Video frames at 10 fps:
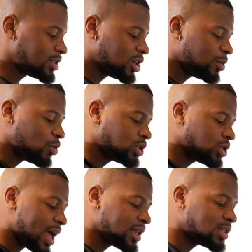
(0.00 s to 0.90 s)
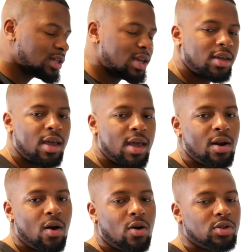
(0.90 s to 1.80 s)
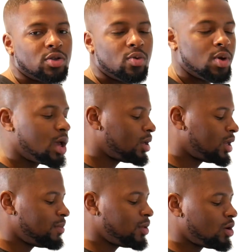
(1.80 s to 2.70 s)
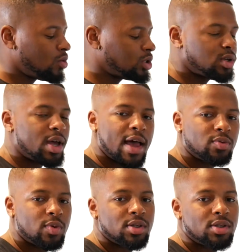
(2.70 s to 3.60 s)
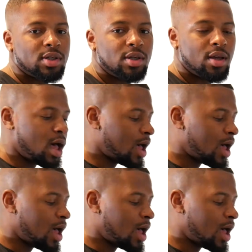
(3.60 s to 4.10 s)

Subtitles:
Tell me what you guys think, and also let me know what you guys want to see